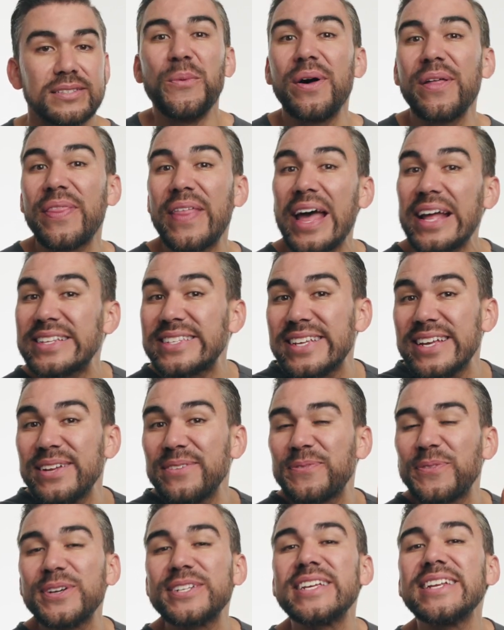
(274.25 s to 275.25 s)
Well, that's
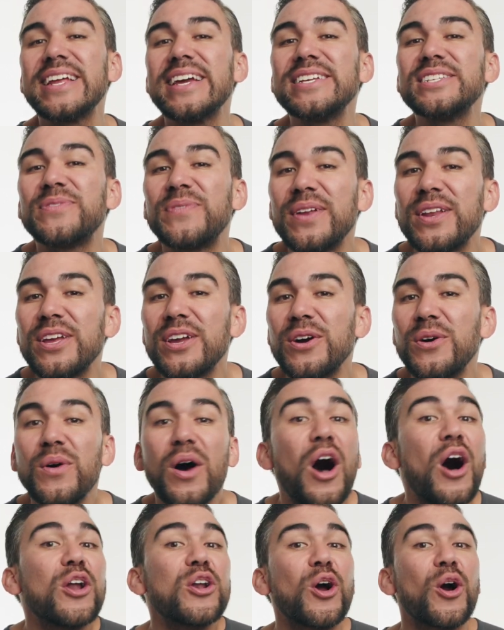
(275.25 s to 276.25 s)
it for today's video
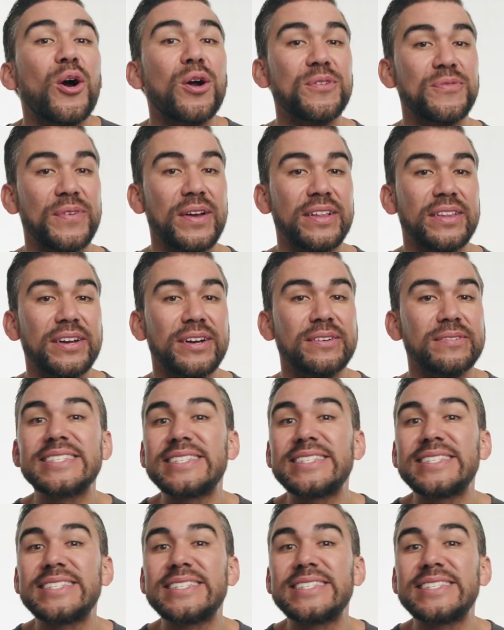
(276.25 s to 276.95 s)
on heart failure.